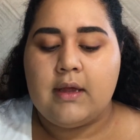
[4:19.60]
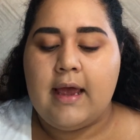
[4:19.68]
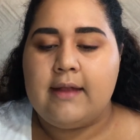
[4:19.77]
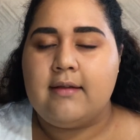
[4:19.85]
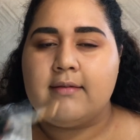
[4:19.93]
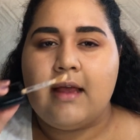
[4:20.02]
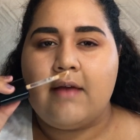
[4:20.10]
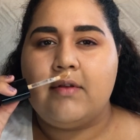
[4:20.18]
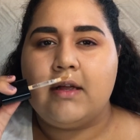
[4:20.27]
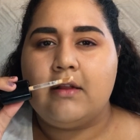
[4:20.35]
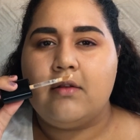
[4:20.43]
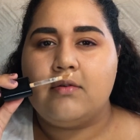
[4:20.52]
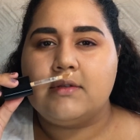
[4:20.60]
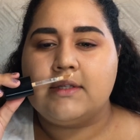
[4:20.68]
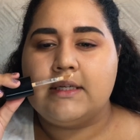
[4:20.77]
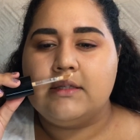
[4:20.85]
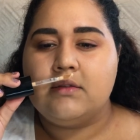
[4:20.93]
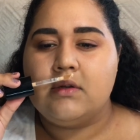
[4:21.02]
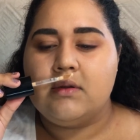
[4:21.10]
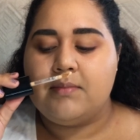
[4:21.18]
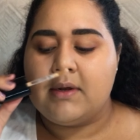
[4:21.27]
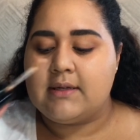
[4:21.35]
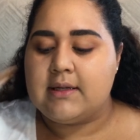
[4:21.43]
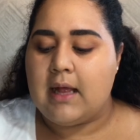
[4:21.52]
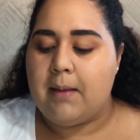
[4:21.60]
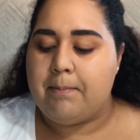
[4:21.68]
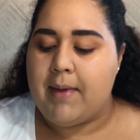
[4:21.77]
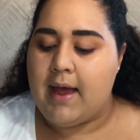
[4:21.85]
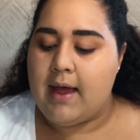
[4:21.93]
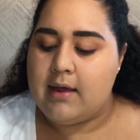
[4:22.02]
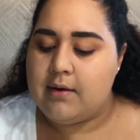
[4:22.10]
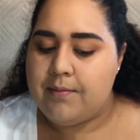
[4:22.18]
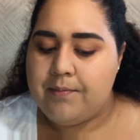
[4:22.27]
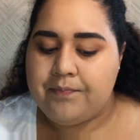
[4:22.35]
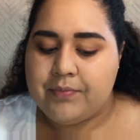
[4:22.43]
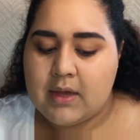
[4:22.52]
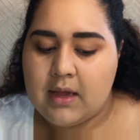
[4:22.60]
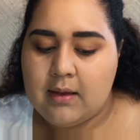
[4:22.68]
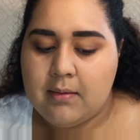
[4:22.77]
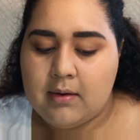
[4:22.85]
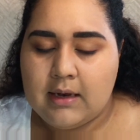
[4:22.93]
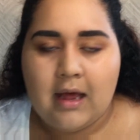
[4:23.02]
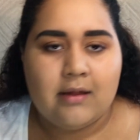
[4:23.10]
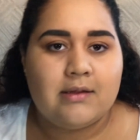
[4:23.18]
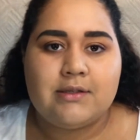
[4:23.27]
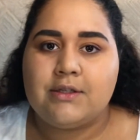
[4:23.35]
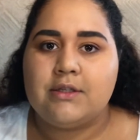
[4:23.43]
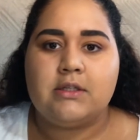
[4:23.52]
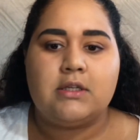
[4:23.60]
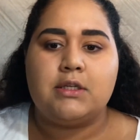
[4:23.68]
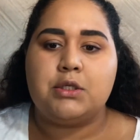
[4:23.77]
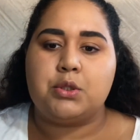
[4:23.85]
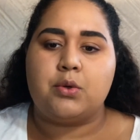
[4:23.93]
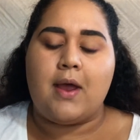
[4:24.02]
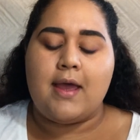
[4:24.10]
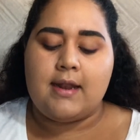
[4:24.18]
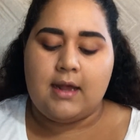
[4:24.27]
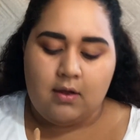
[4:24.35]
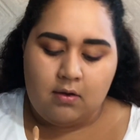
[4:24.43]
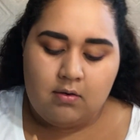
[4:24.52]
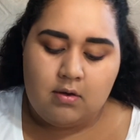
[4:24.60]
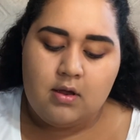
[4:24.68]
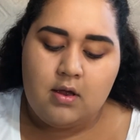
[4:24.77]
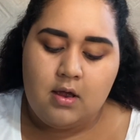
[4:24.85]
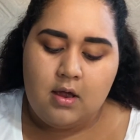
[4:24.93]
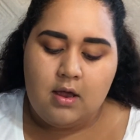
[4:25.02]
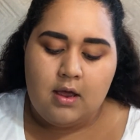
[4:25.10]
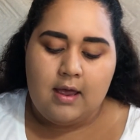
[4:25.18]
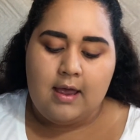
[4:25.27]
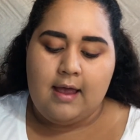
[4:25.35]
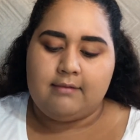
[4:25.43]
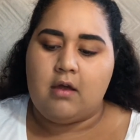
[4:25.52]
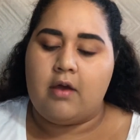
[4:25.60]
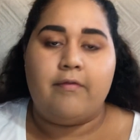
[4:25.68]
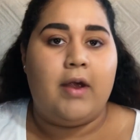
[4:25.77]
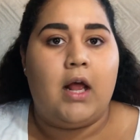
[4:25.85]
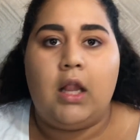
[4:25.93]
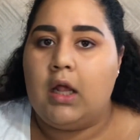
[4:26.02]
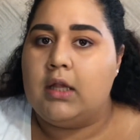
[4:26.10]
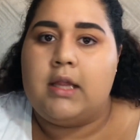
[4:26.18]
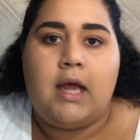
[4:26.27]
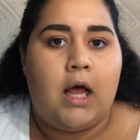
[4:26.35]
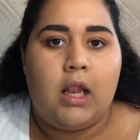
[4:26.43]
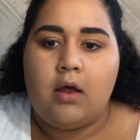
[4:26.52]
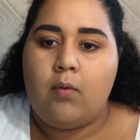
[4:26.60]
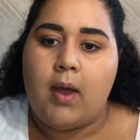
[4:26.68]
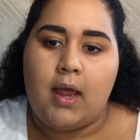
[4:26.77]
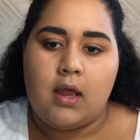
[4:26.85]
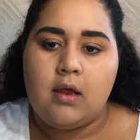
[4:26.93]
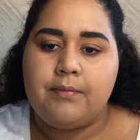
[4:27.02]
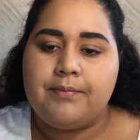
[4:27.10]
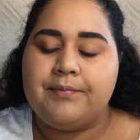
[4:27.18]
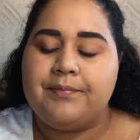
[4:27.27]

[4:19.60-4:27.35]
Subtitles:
it does have like a little scent to it, but it's not bad. Now let's just try it out as our regular way.